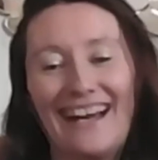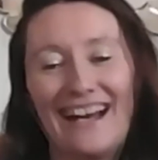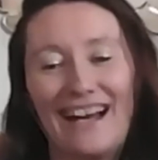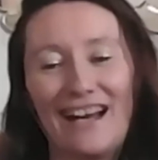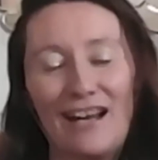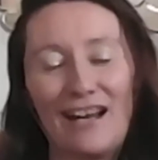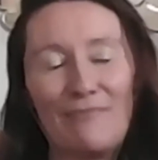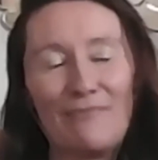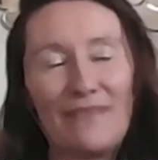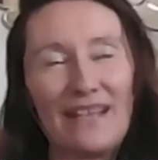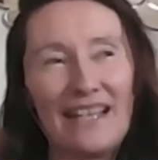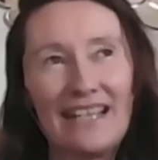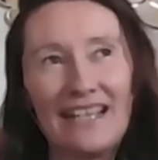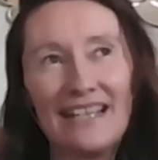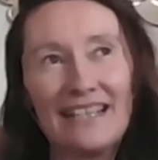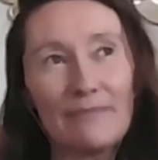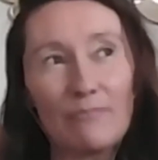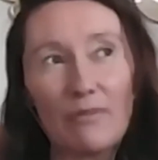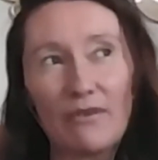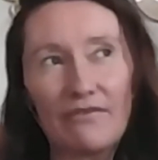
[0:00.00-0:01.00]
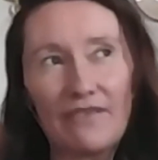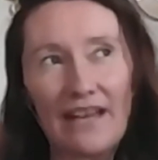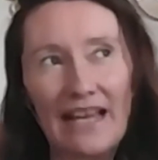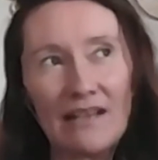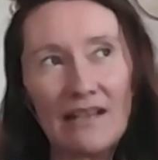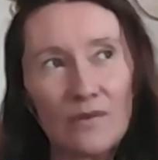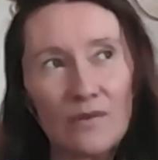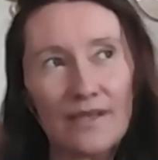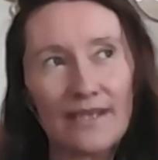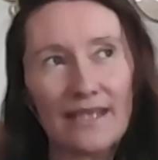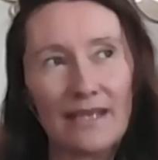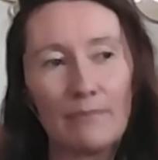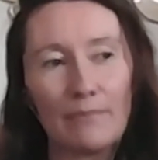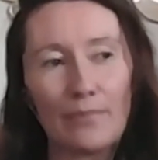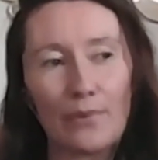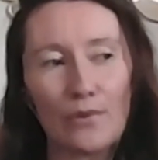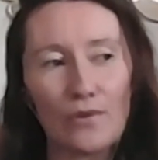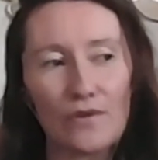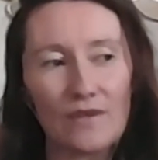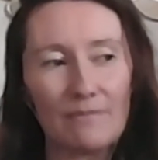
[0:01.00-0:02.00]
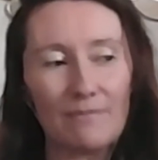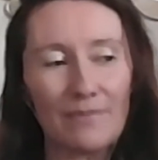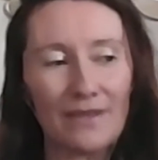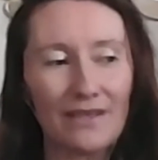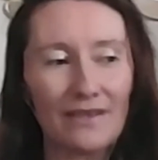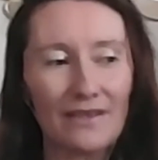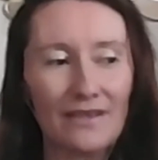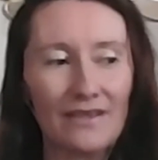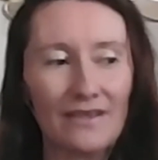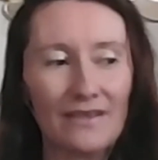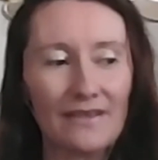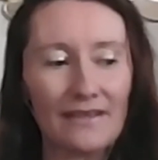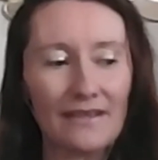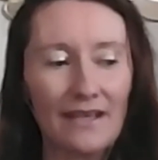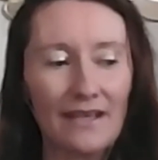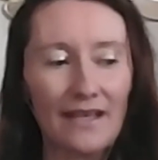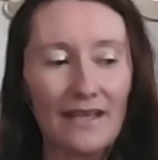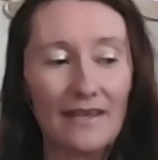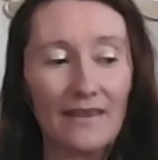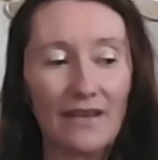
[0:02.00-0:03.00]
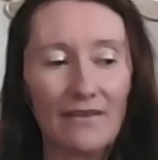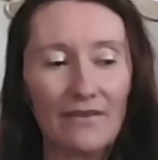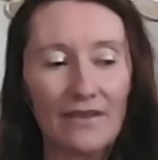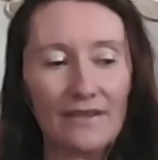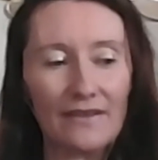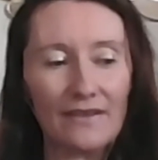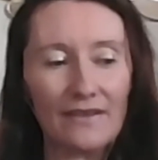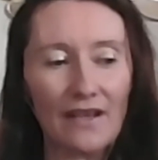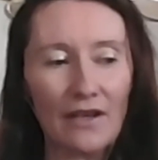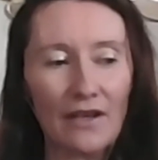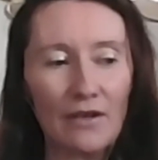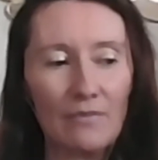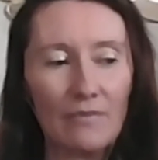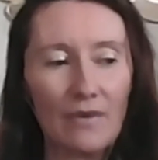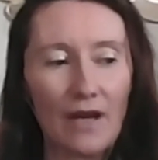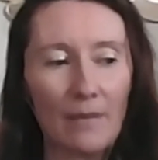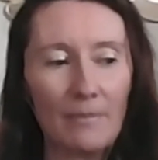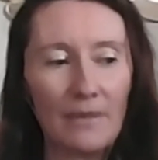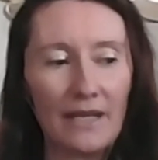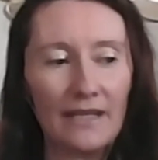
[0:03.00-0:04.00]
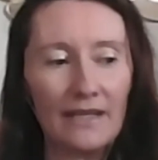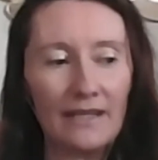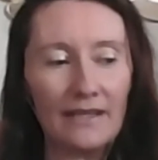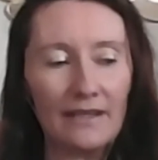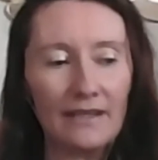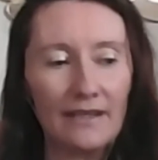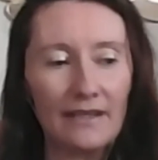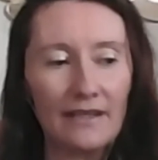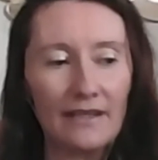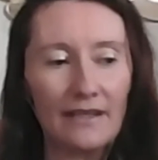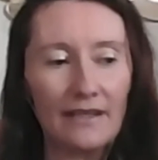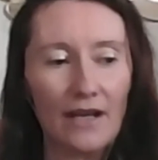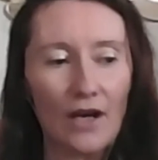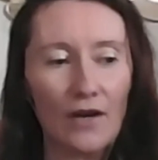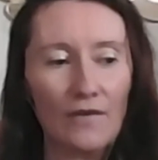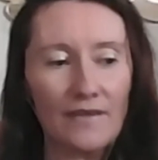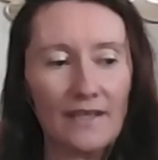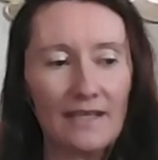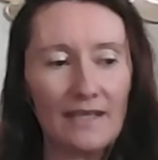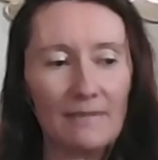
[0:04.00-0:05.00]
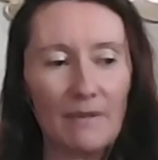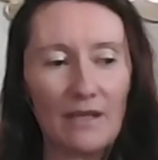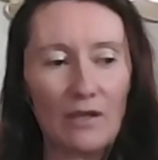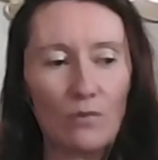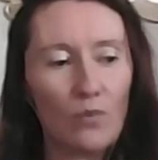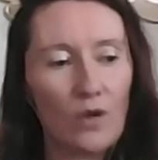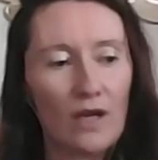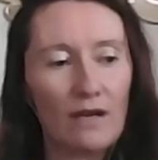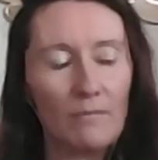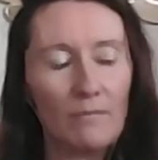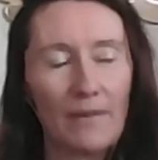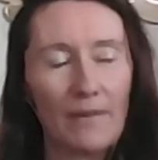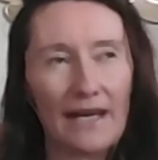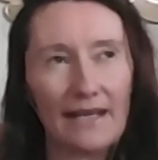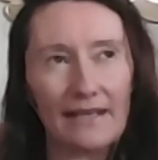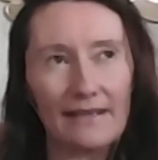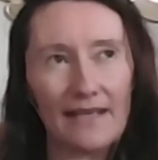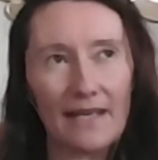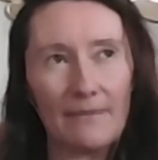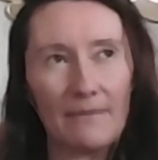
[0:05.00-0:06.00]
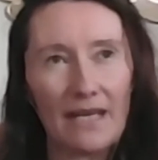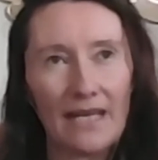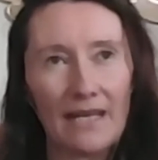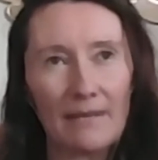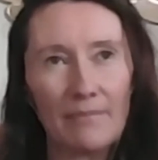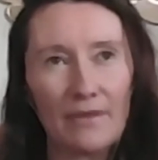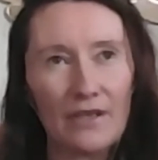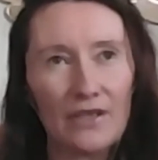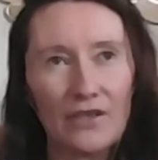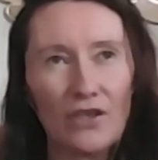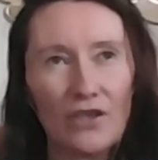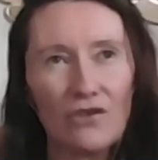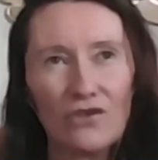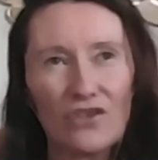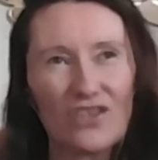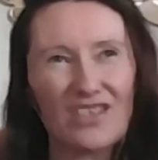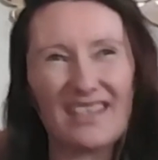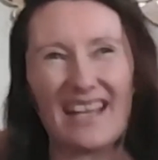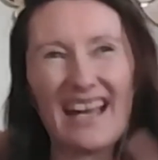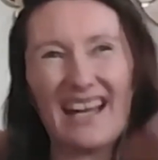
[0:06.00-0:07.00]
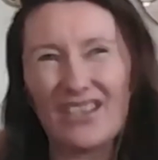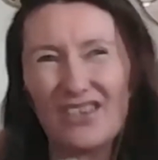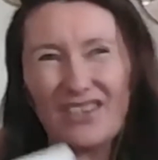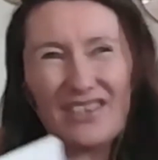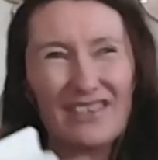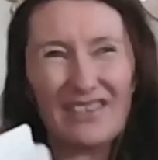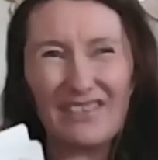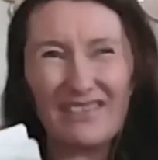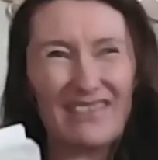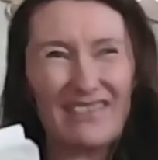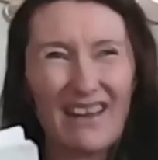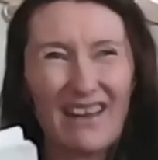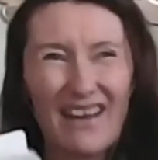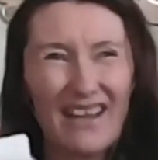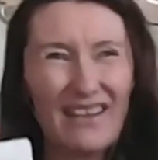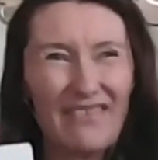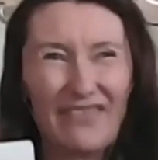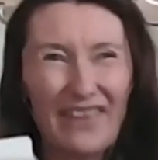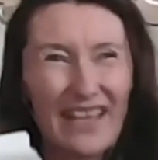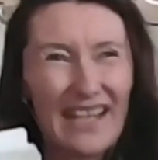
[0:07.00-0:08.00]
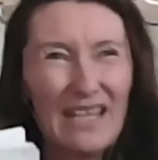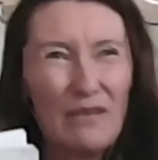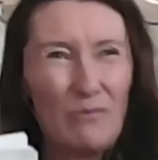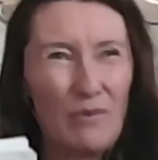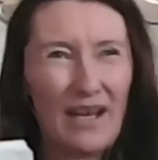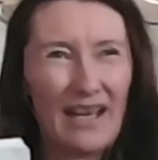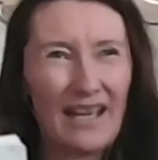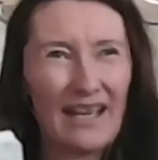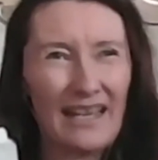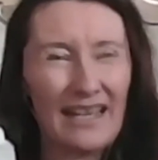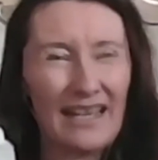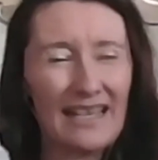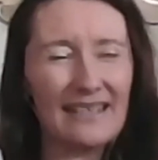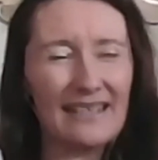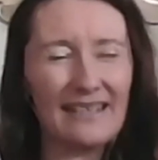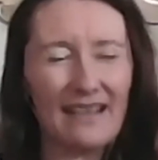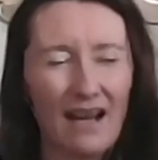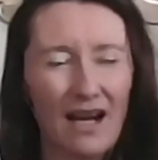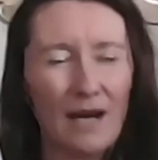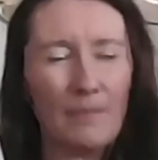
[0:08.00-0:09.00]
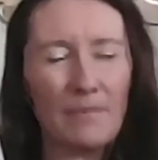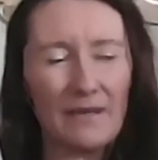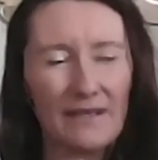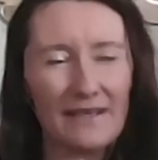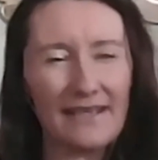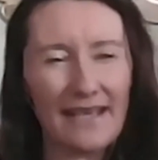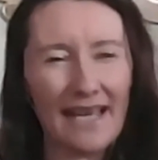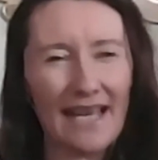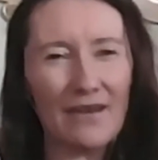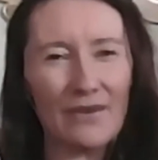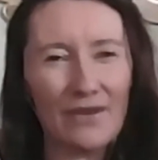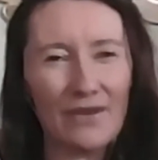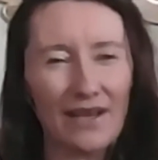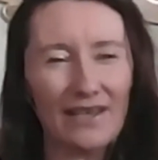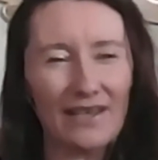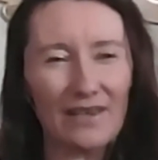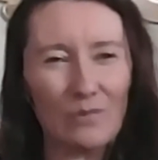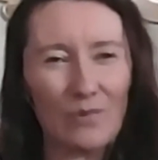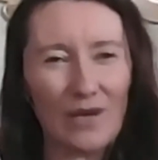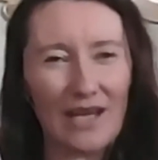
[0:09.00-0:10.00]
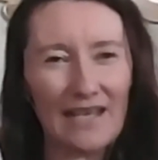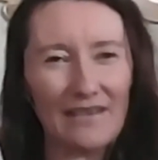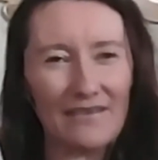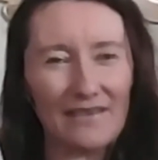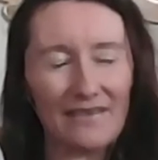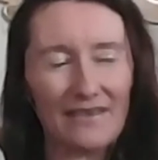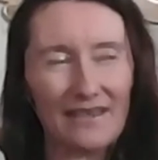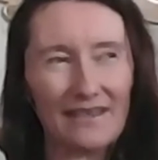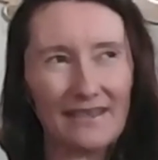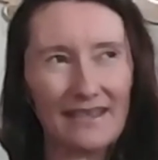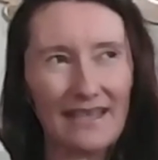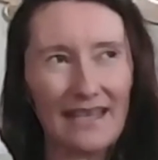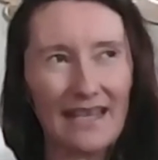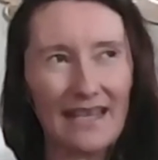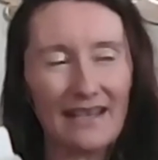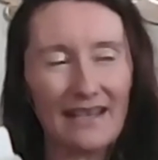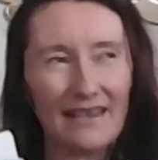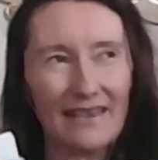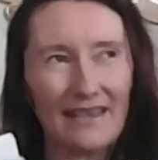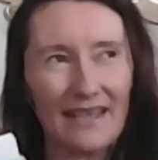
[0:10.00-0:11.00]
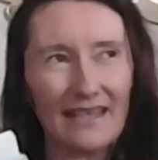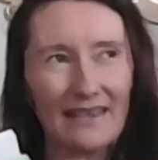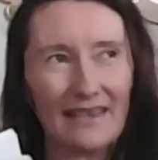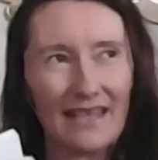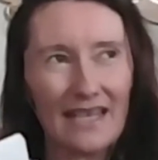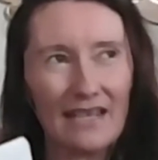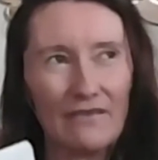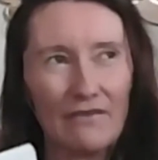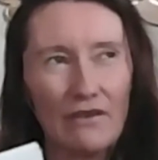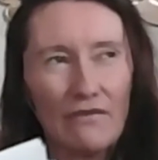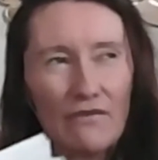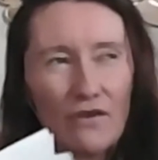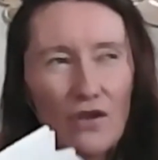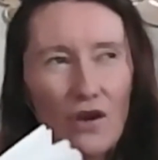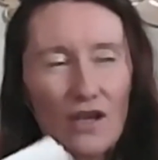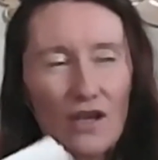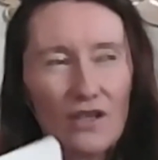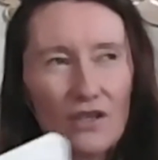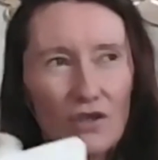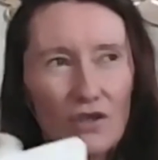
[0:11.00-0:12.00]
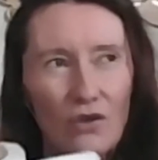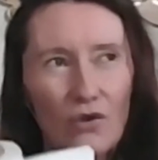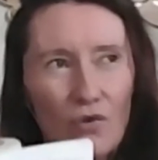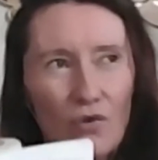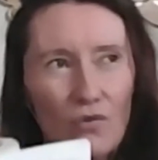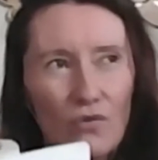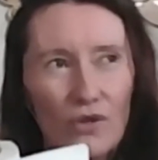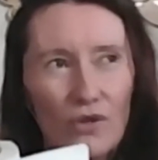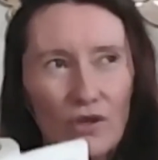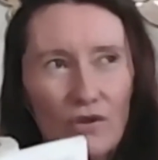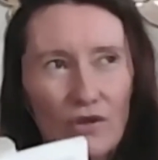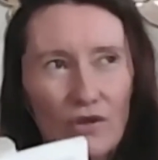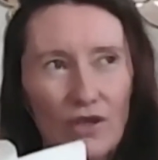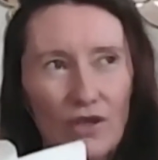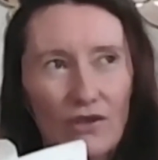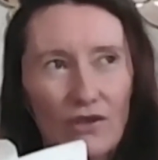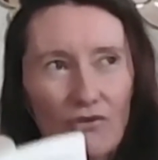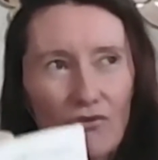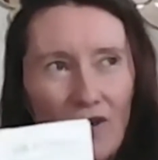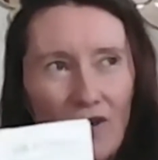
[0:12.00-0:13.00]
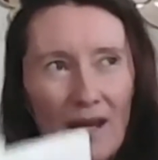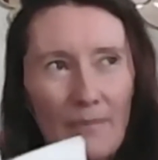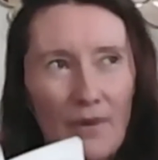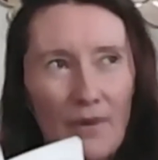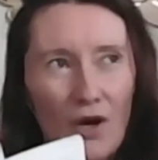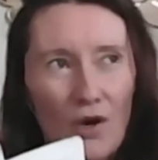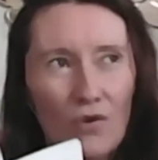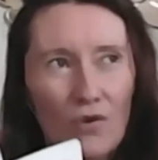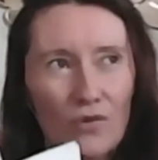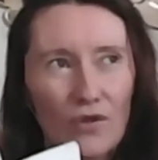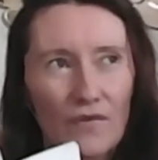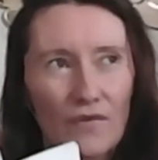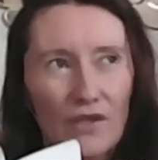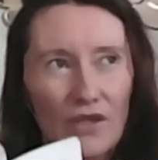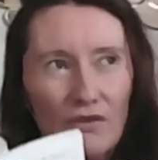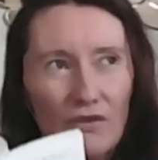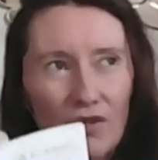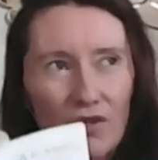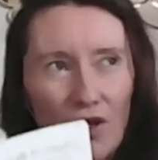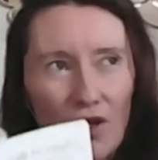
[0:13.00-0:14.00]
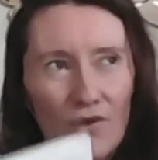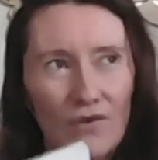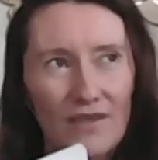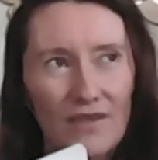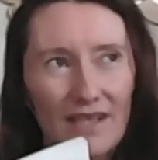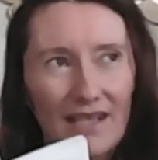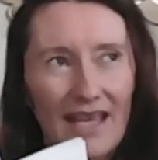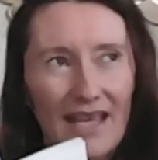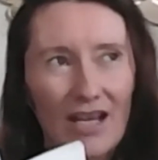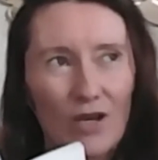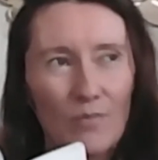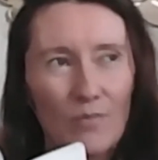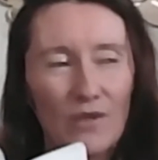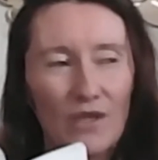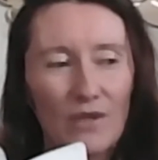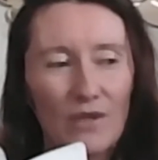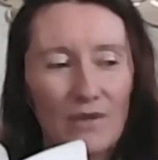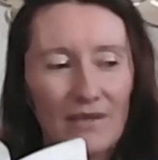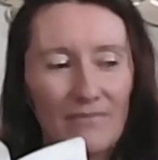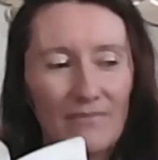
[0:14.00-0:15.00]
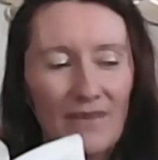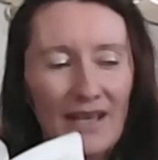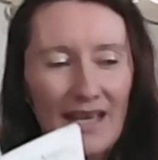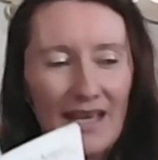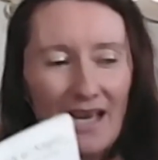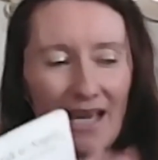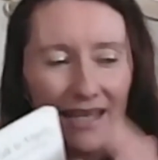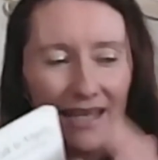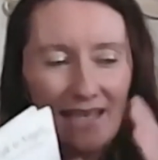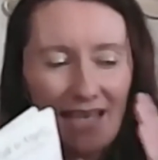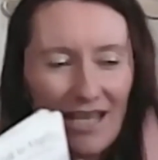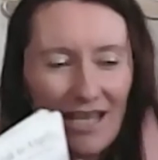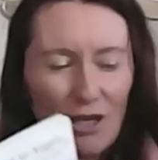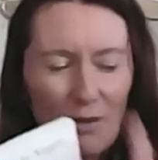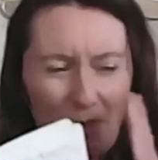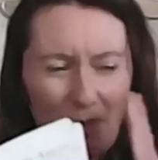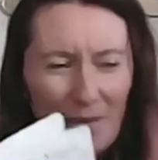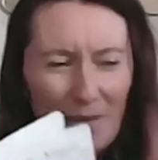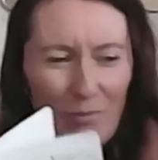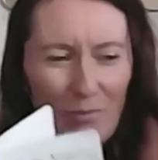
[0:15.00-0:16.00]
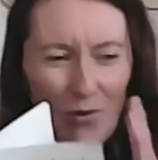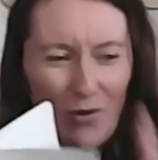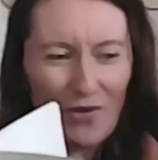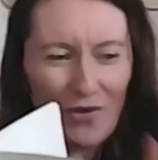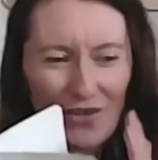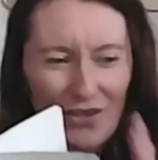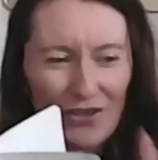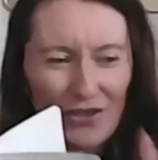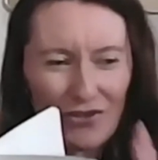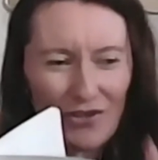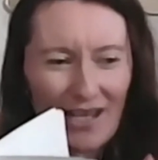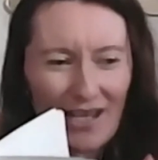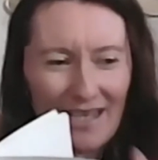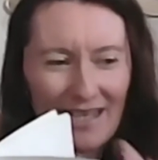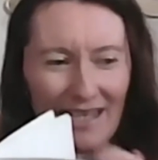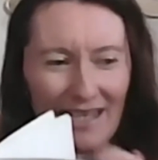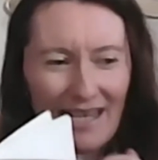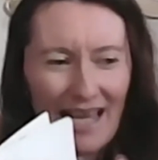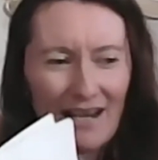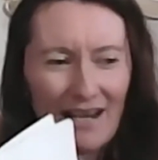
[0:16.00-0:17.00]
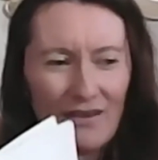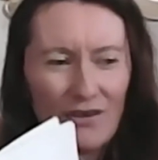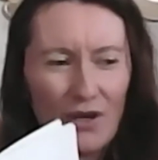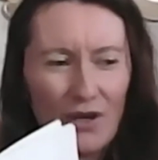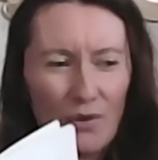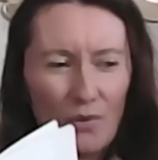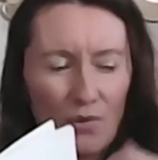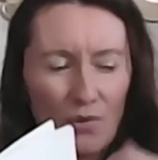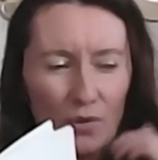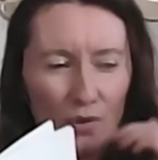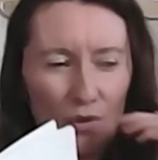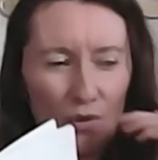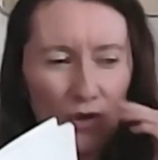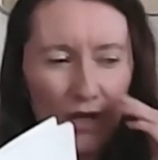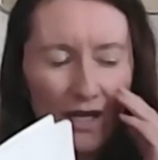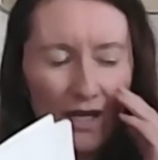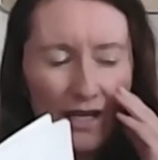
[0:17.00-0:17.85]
It is profoundly important because there are so, I mean, obviously there's been a world pandemic, but not just that, just life anyway is up and down like the waves of the sea. And I think then if you've got a tool you can grab hold of and you know is going to help you and get you a bit more on the straight and narrow or,